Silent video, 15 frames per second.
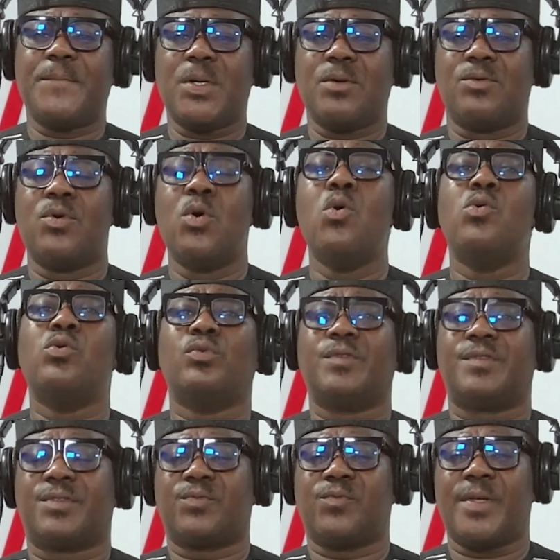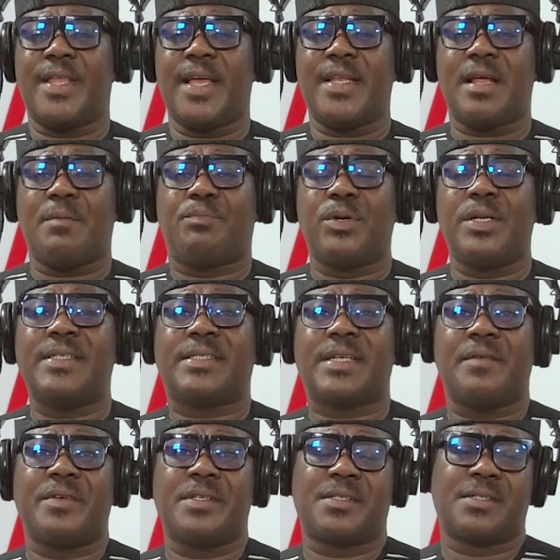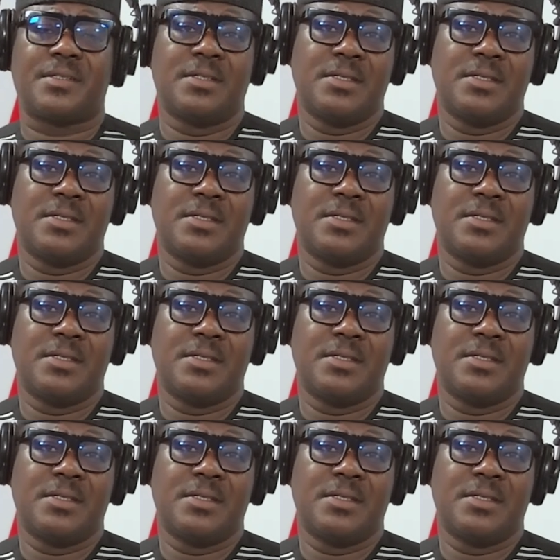rules within the police service.